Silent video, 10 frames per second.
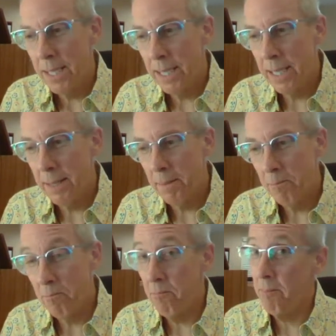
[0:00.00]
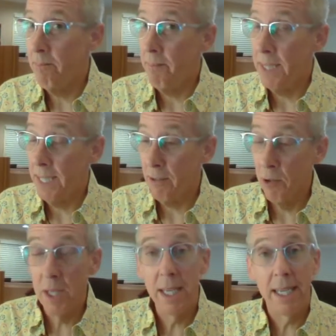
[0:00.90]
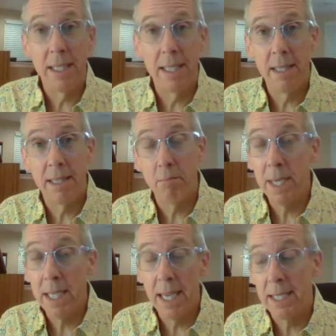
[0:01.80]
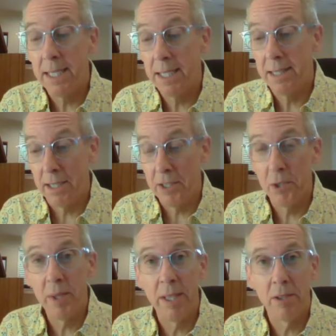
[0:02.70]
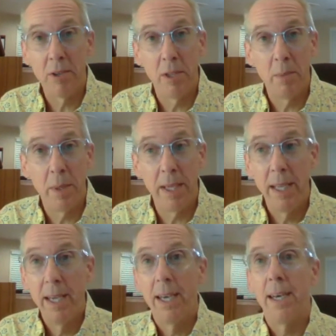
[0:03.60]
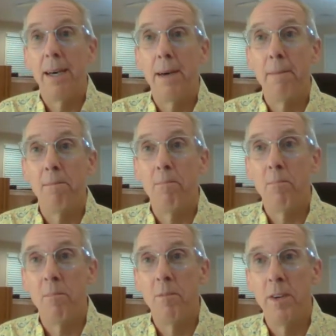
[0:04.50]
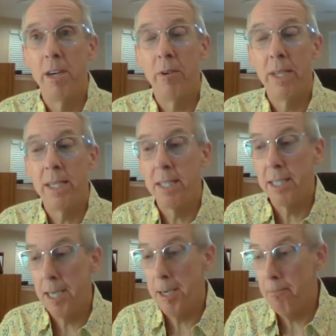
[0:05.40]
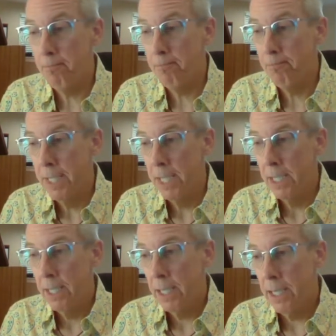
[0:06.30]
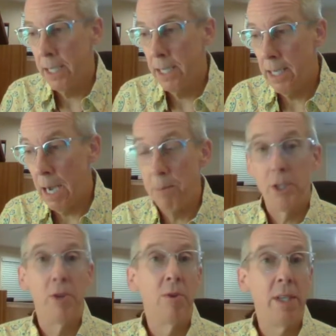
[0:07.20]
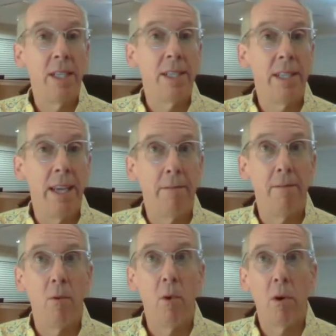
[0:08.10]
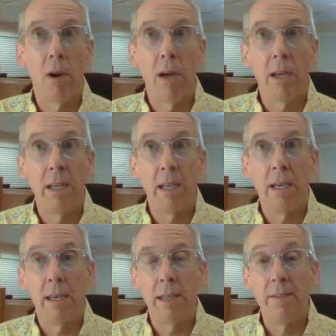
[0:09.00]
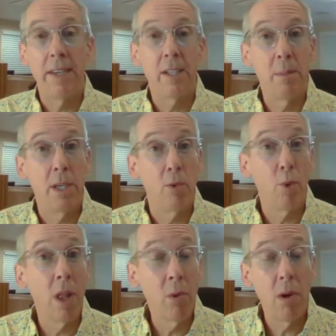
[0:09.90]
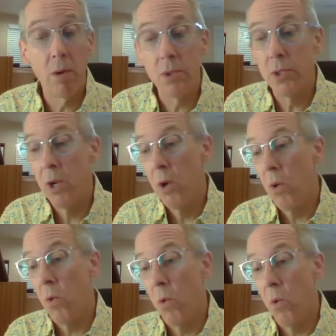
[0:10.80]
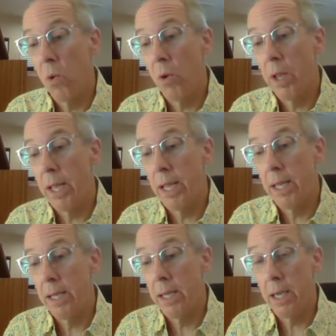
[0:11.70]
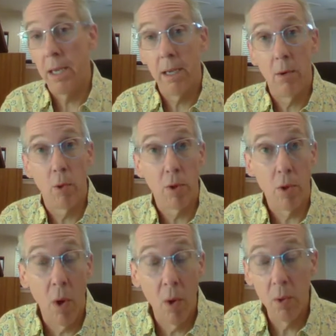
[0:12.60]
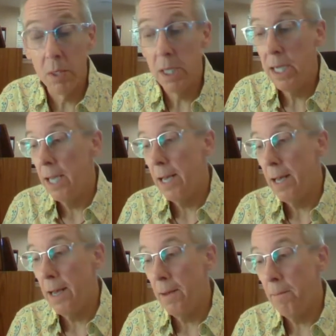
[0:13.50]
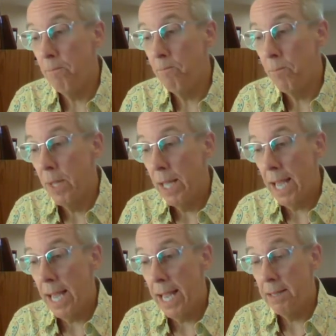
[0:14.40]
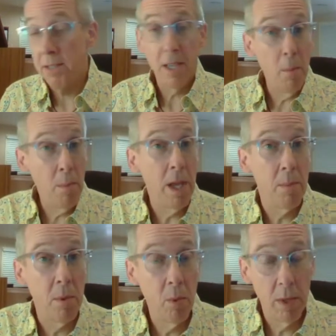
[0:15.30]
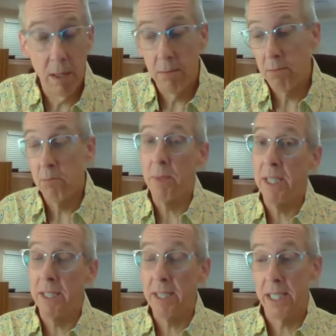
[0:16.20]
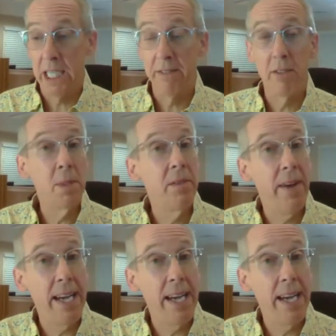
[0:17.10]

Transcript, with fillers: um, in the early 19th, mid 19th century, there's going to be um, various um, uh, opportunities, say for uh, uh, investment in railroads or in uh, or in gold. Um, and some people will be successful, but the